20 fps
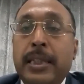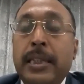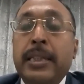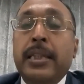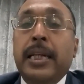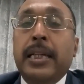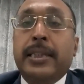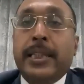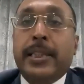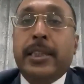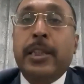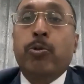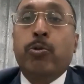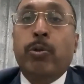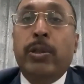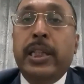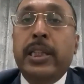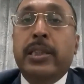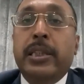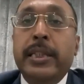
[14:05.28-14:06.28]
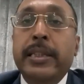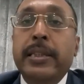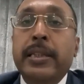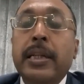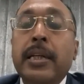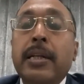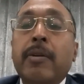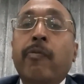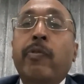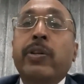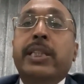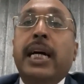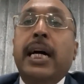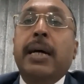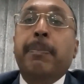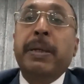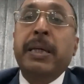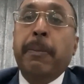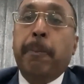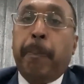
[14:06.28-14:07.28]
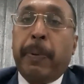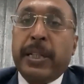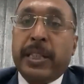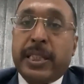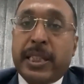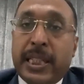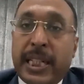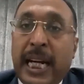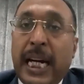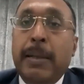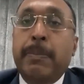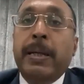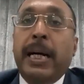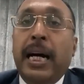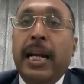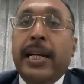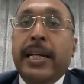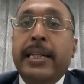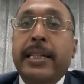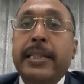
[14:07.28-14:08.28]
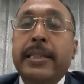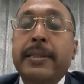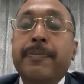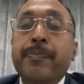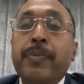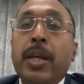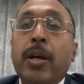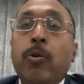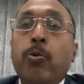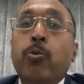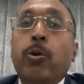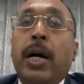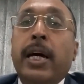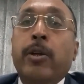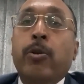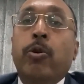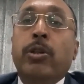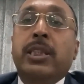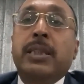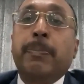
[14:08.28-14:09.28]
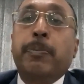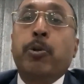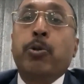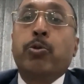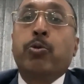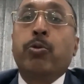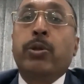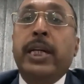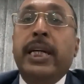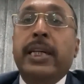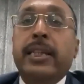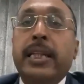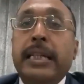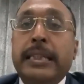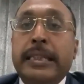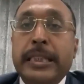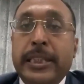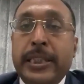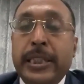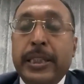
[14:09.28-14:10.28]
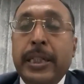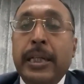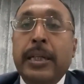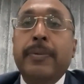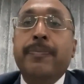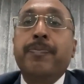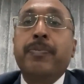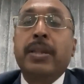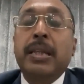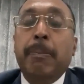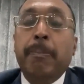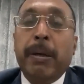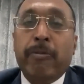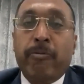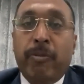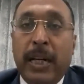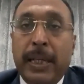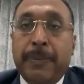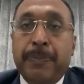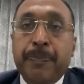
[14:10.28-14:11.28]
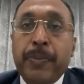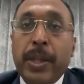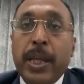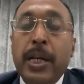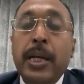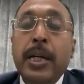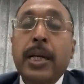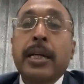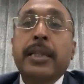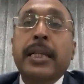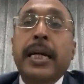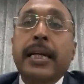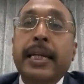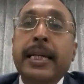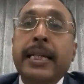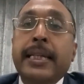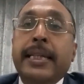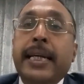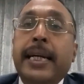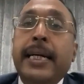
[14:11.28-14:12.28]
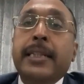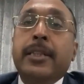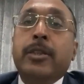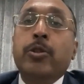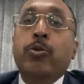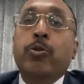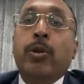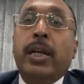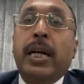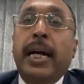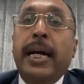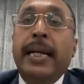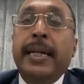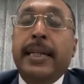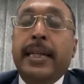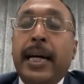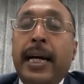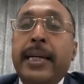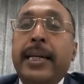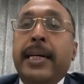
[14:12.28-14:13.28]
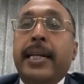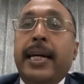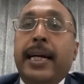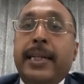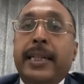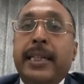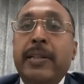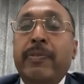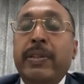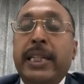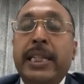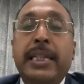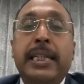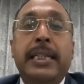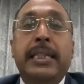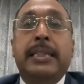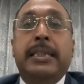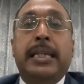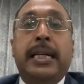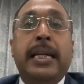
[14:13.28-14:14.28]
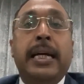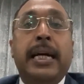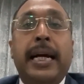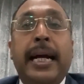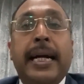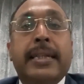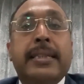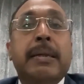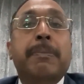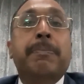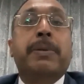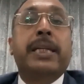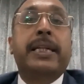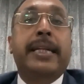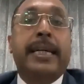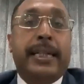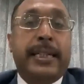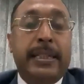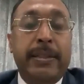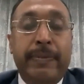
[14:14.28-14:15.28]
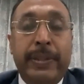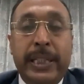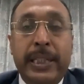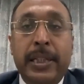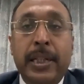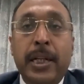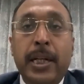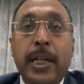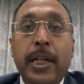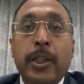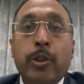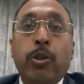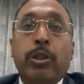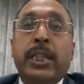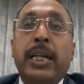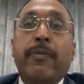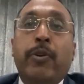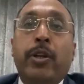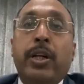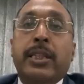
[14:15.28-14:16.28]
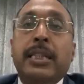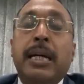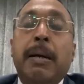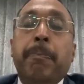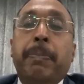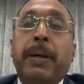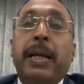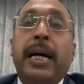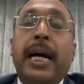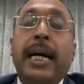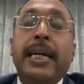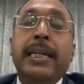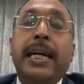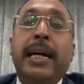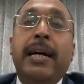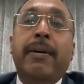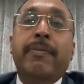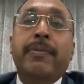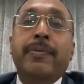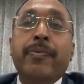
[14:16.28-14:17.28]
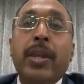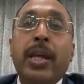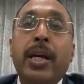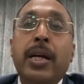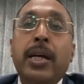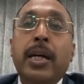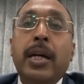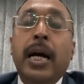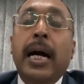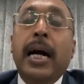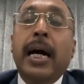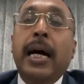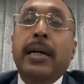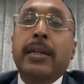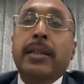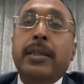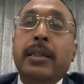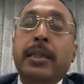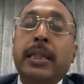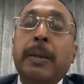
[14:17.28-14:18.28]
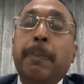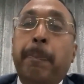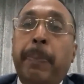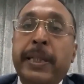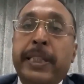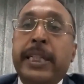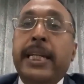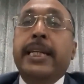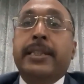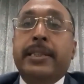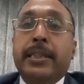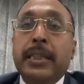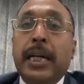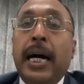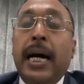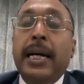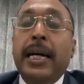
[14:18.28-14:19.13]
in the section 23 which are being prescribed already who are not supposed to take the registration. Number one, that in case your entire activity is an exempted activity. So say, for example, I have the business